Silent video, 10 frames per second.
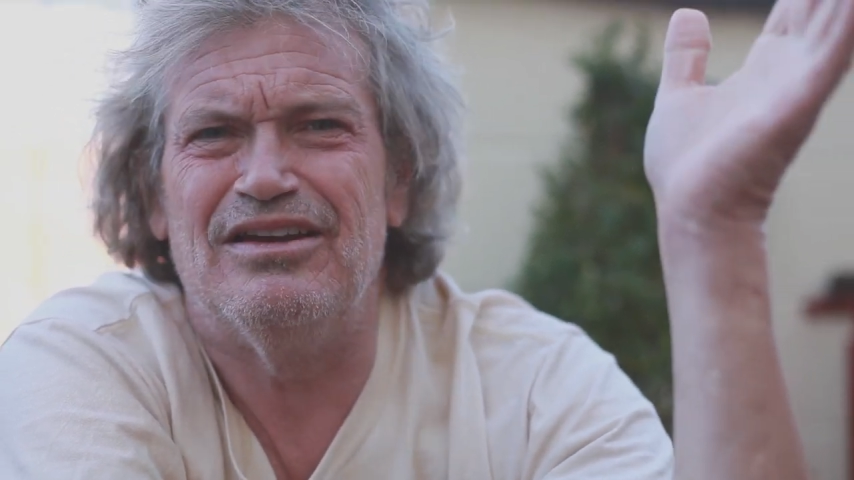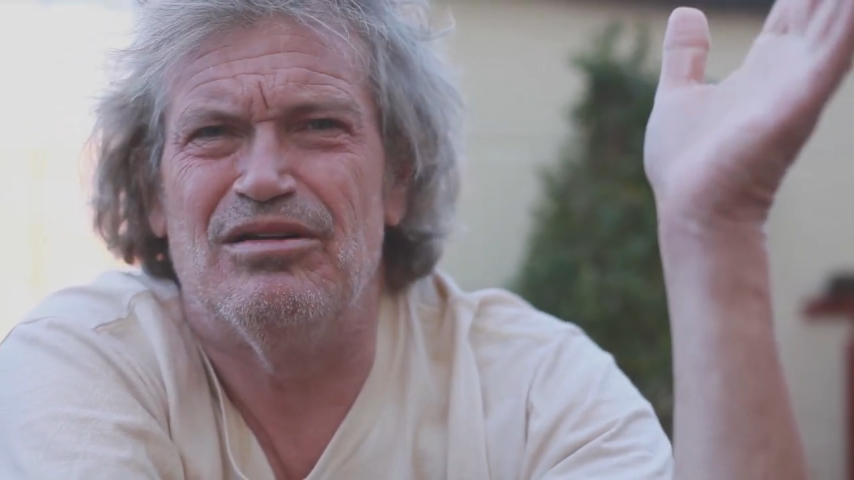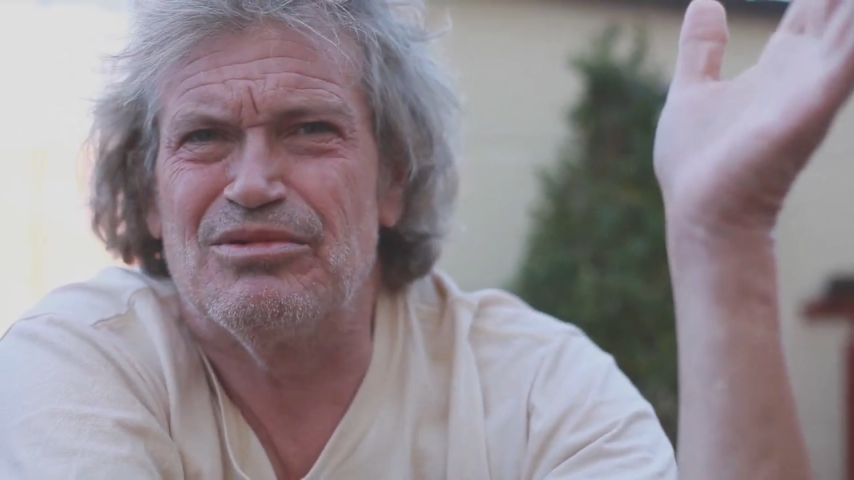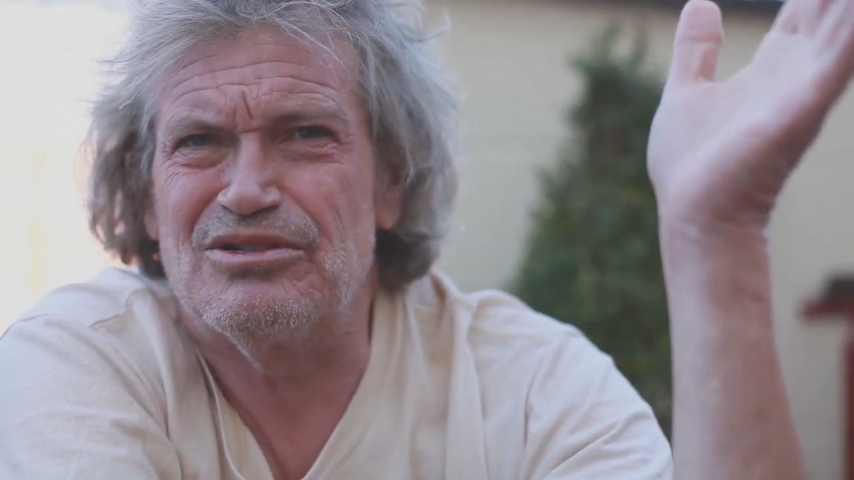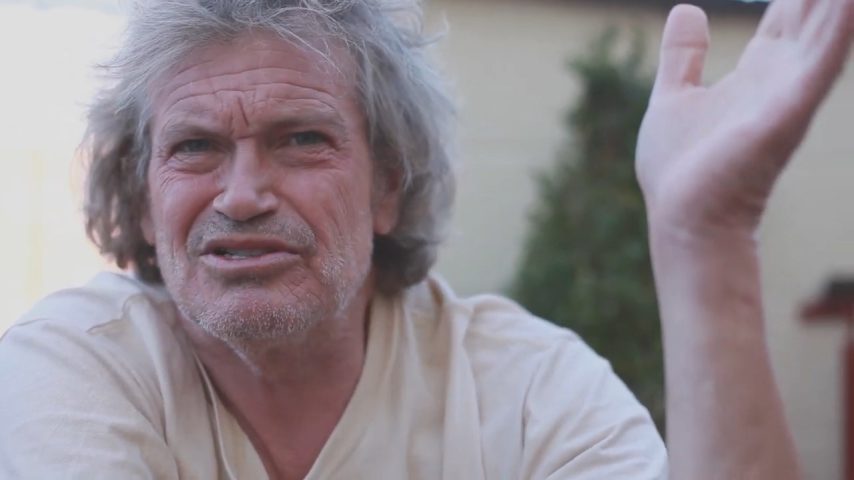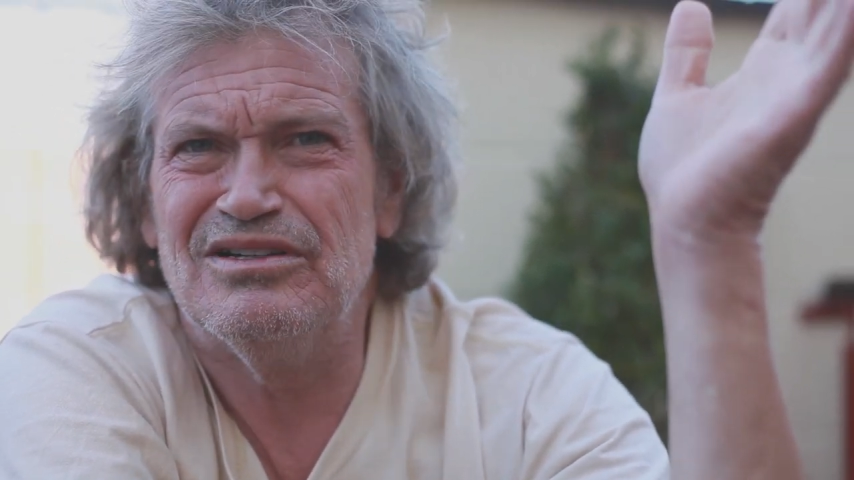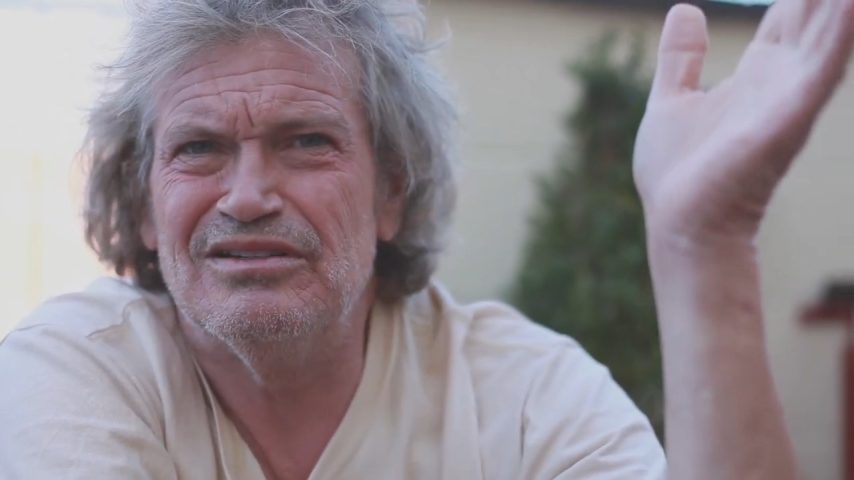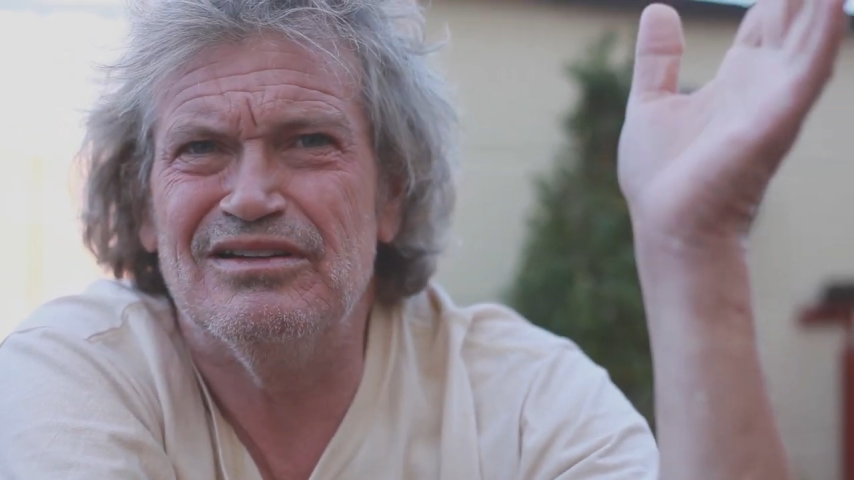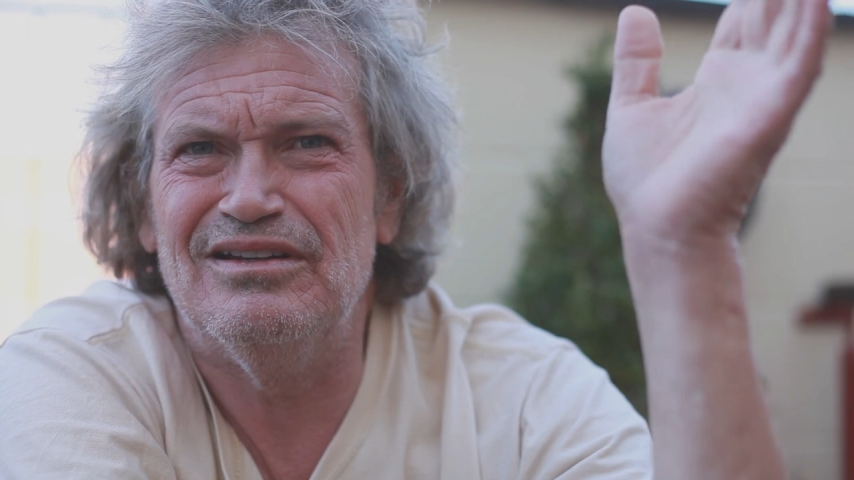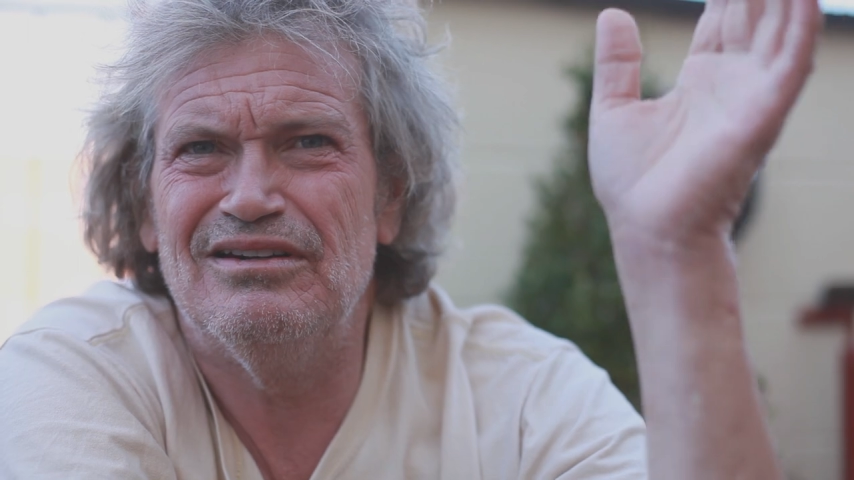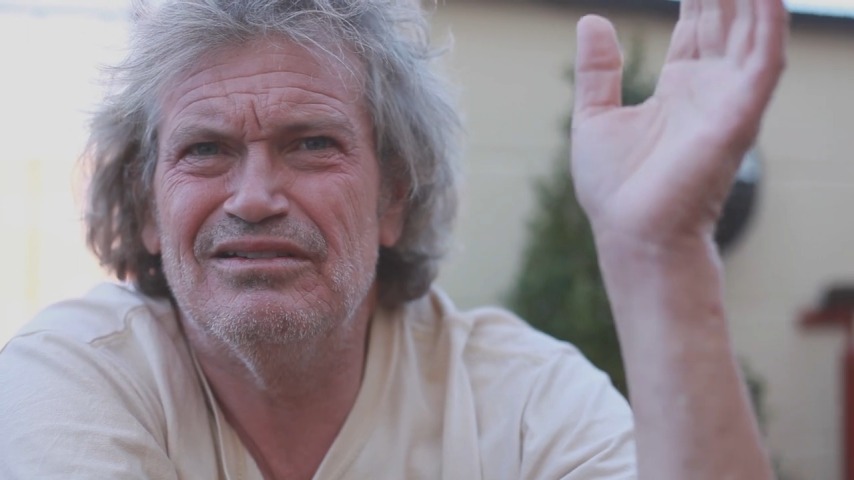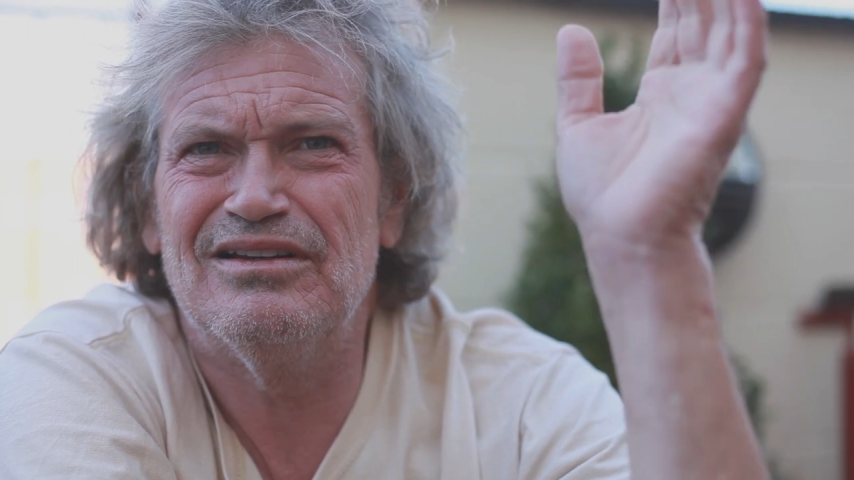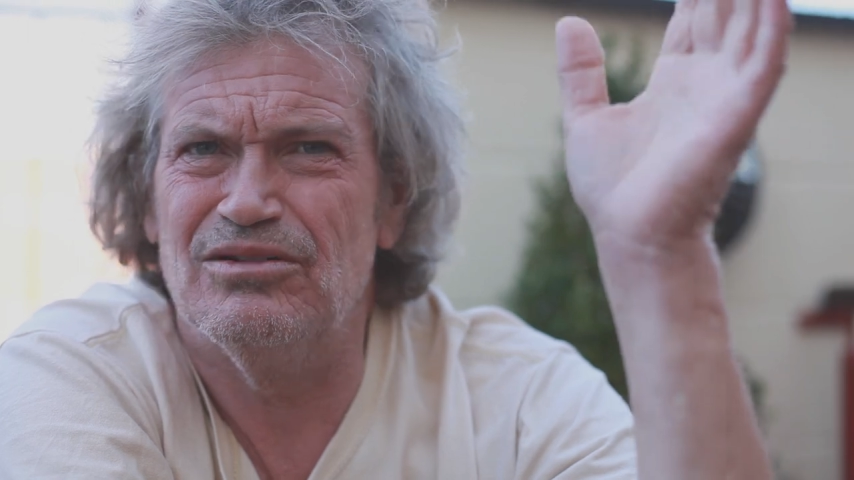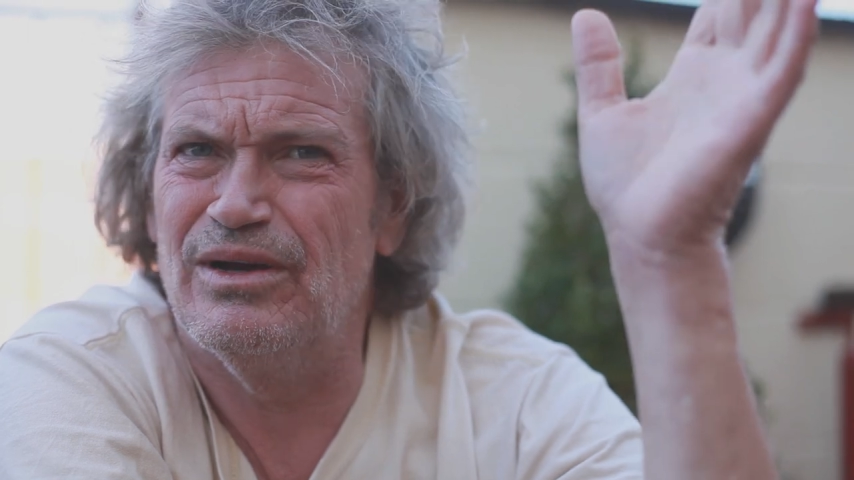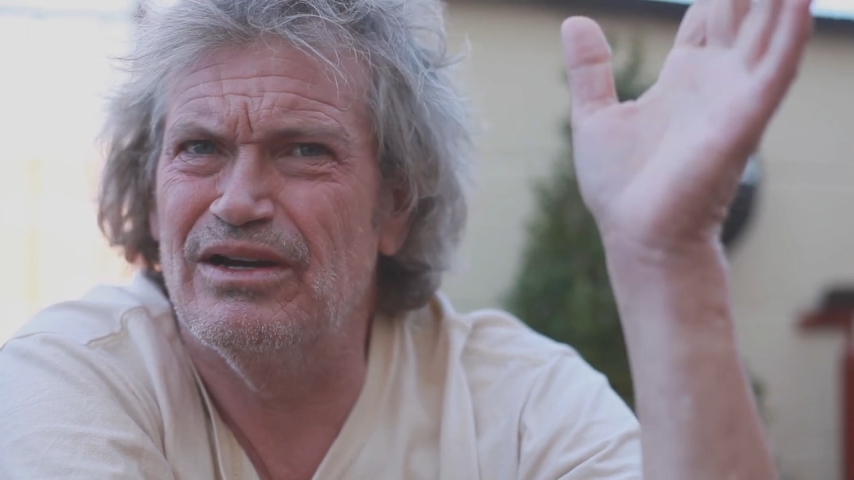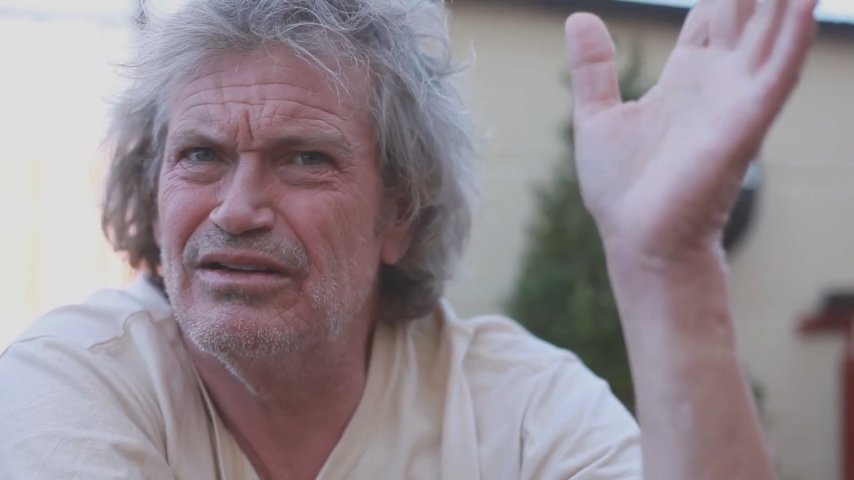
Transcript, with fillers: numbers, you know, in a way.